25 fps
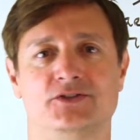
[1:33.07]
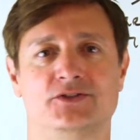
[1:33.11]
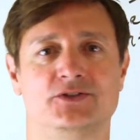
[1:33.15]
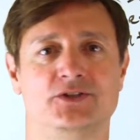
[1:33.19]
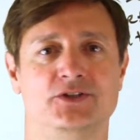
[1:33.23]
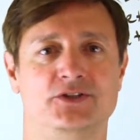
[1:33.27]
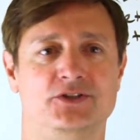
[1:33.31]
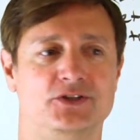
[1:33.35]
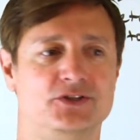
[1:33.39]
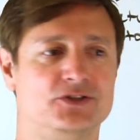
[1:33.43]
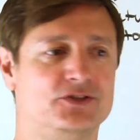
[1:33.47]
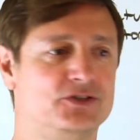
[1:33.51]

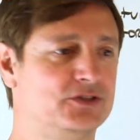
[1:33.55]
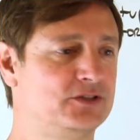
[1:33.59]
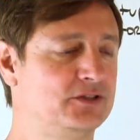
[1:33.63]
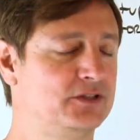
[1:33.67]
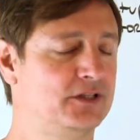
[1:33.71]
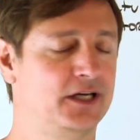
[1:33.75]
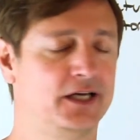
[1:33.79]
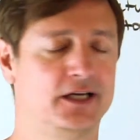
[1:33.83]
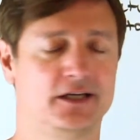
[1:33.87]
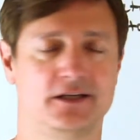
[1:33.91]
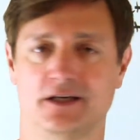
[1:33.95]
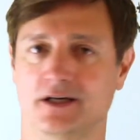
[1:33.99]
So you're
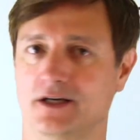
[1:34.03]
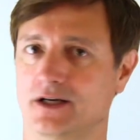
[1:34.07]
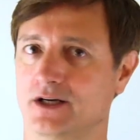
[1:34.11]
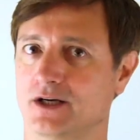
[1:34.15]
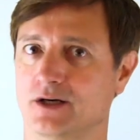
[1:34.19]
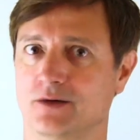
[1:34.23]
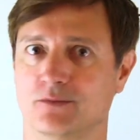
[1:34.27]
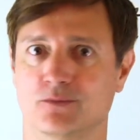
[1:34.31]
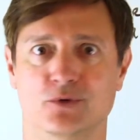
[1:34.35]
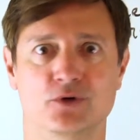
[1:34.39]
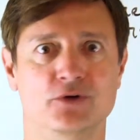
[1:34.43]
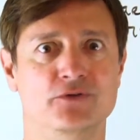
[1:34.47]
just like
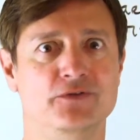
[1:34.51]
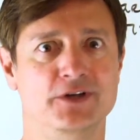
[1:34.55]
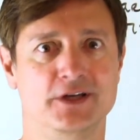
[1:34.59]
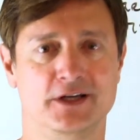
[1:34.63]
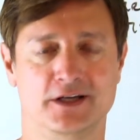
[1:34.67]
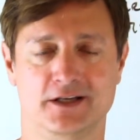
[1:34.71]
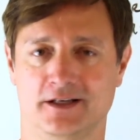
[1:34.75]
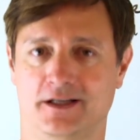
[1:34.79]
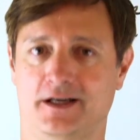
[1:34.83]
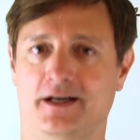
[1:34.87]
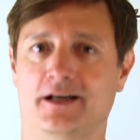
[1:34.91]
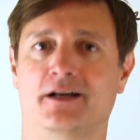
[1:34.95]

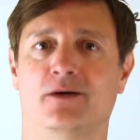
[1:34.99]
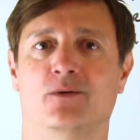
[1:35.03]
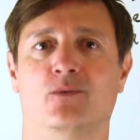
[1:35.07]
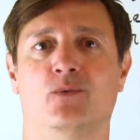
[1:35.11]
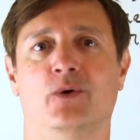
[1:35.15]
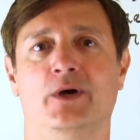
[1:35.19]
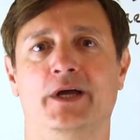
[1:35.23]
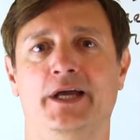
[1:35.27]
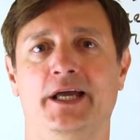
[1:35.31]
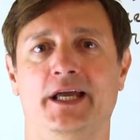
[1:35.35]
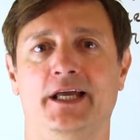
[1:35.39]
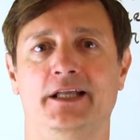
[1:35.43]
moving a lot
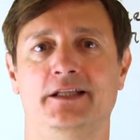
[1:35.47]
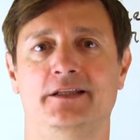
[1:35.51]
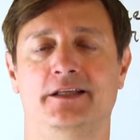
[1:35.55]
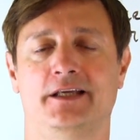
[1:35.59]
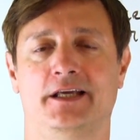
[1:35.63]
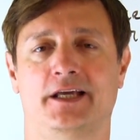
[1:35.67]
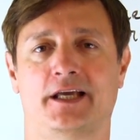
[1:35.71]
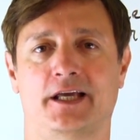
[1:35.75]
of weight.